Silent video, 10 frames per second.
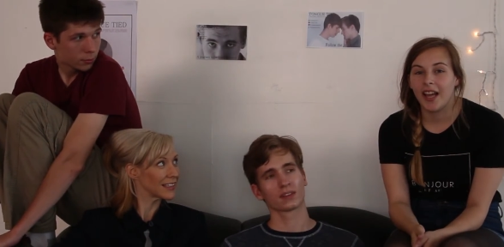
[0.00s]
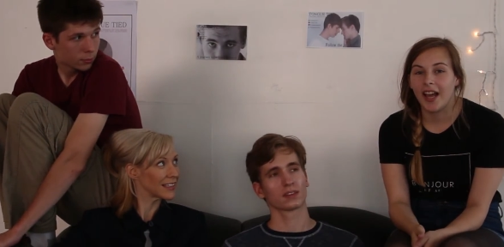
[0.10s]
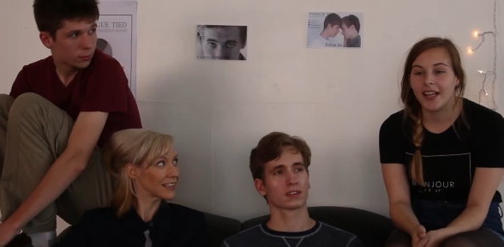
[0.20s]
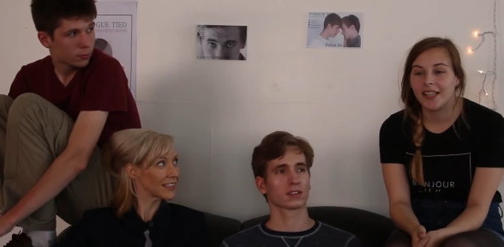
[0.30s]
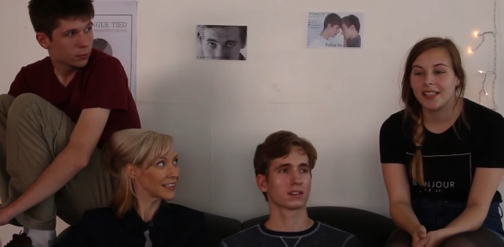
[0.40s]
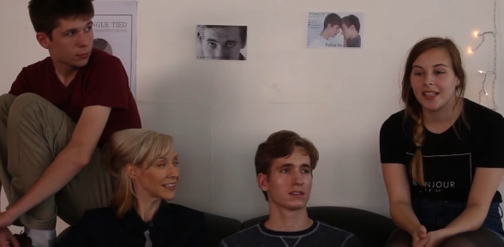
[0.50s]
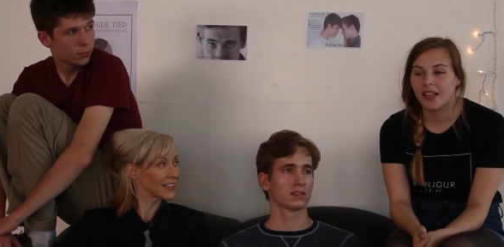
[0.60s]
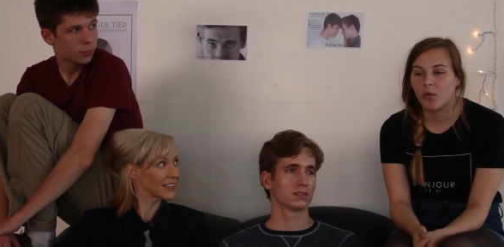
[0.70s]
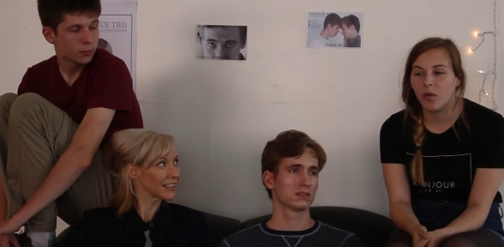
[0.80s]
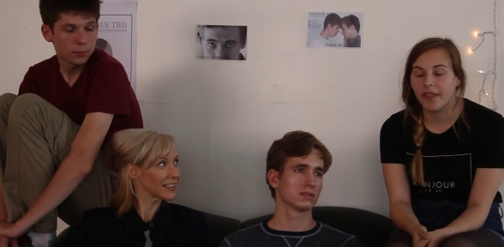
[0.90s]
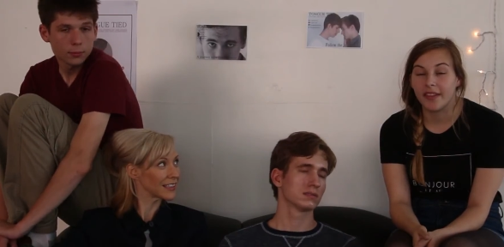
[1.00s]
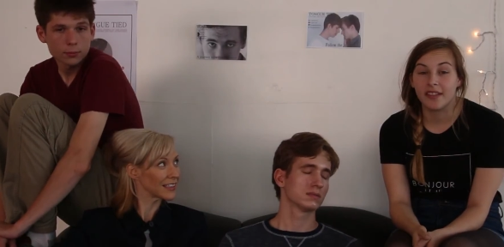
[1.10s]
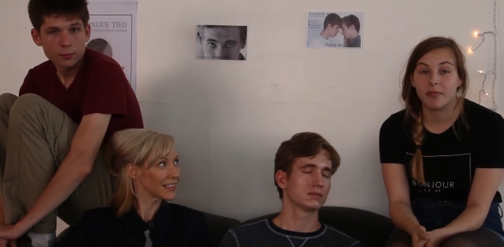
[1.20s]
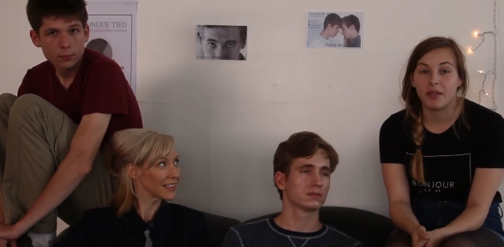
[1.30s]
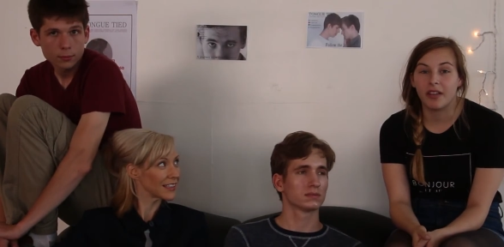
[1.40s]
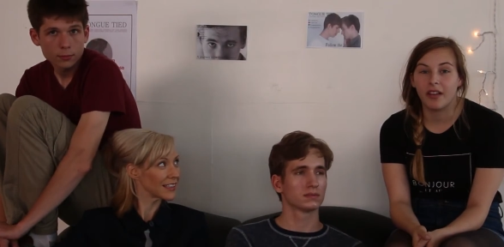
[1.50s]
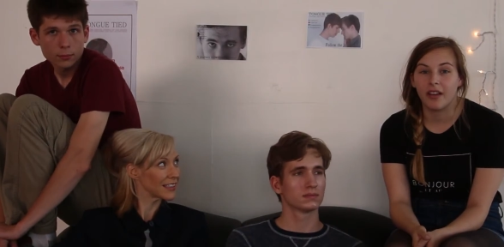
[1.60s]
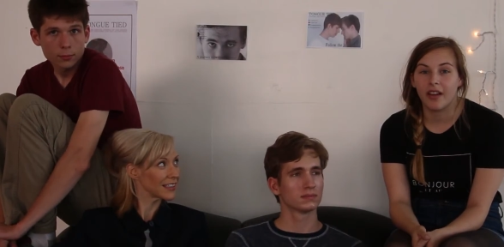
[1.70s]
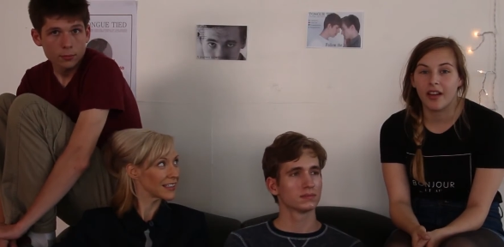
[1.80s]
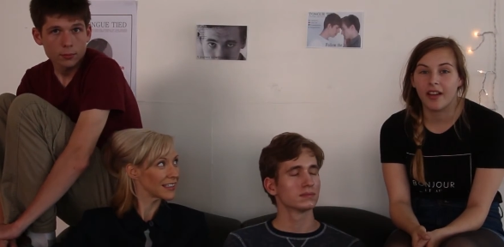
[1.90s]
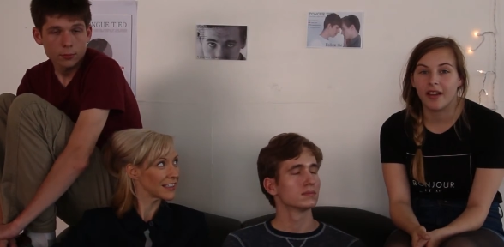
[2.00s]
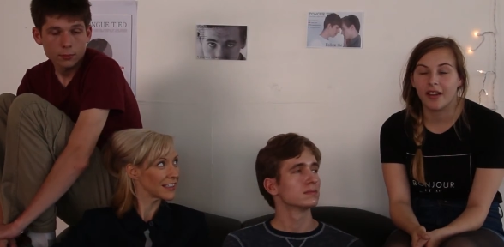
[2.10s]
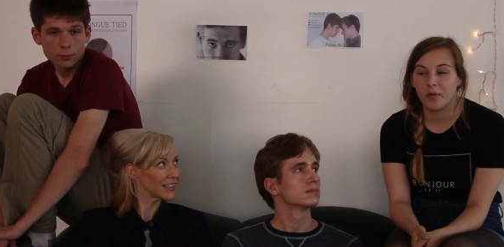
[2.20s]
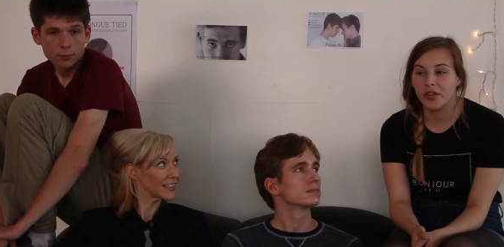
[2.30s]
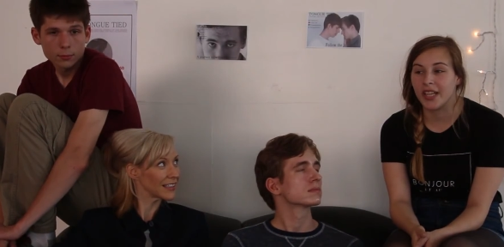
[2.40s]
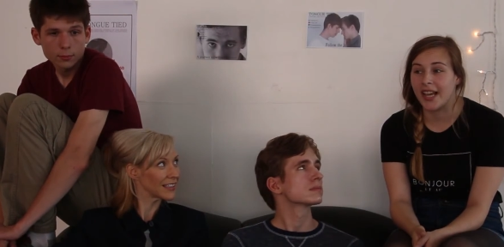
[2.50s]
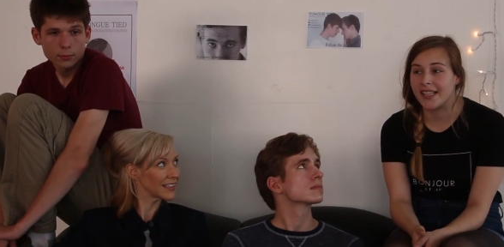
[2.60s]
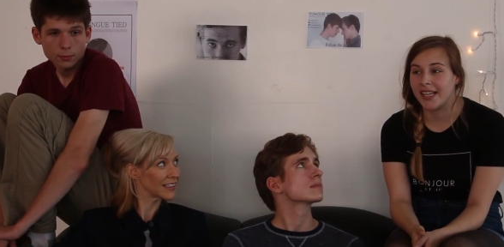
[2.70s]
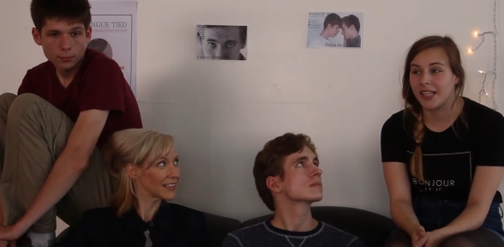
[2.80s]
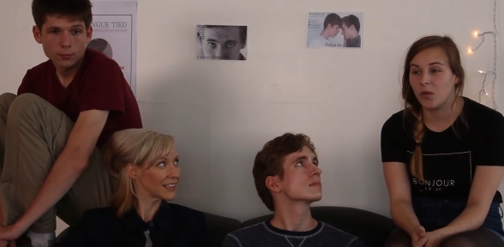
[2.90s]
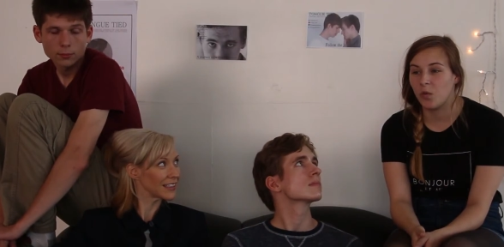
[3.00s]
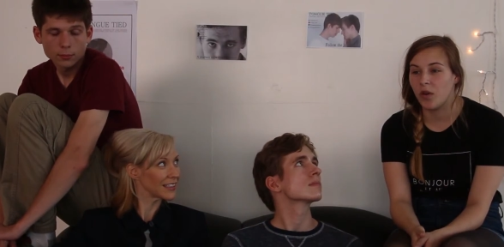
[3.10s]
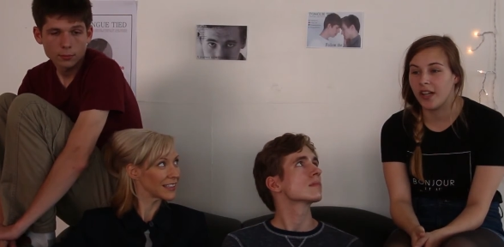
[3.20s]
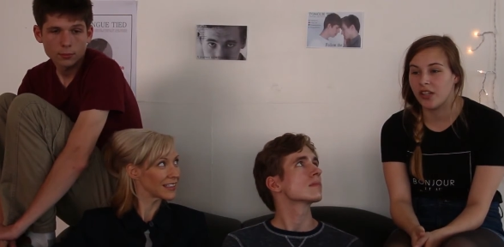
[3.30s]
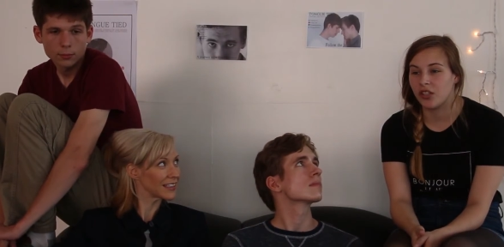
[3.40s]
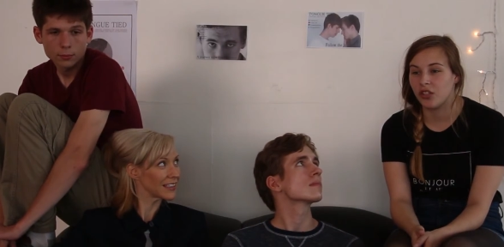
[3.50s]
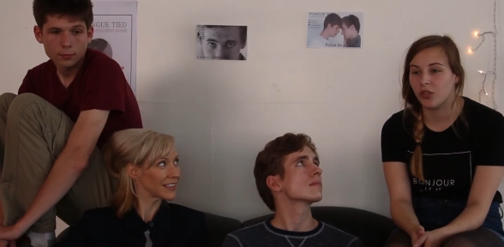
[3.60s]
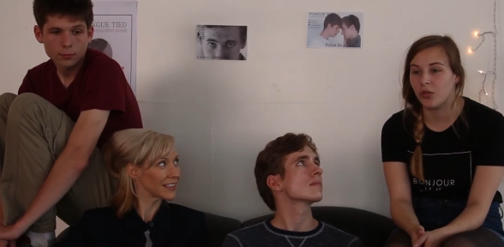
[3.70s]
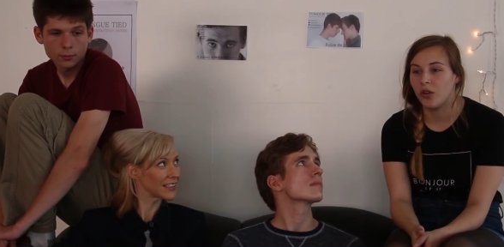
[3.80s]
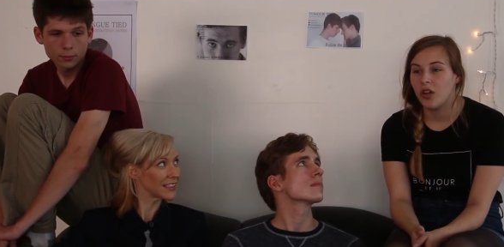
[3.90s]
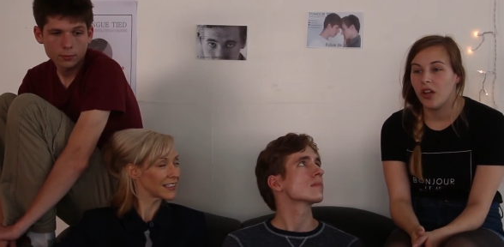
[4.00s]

Speaker 1: I didn't want this to be commercialized. I didn't want to